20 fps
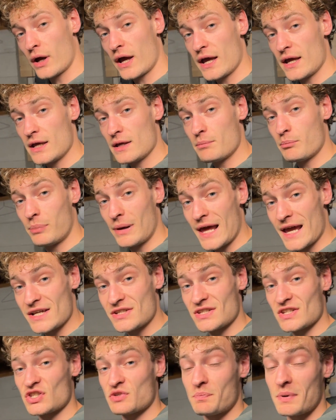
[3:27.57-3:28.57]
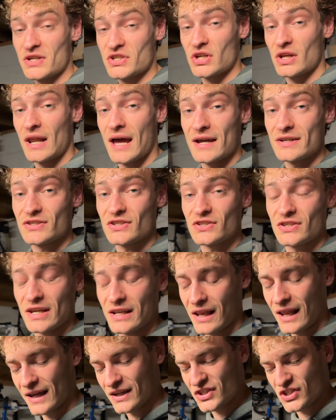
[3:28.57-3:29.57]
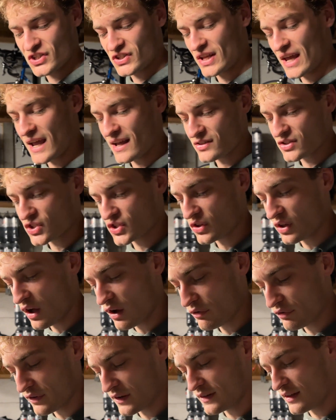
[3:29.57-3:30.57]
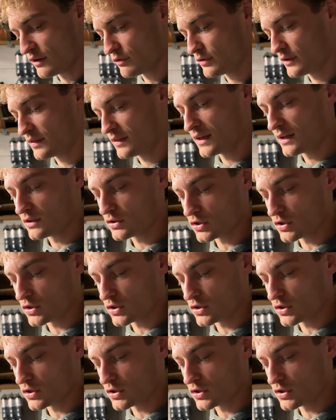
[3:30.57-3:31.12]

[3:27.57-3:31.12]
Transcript: a place that specializes in like stand stuff and everything.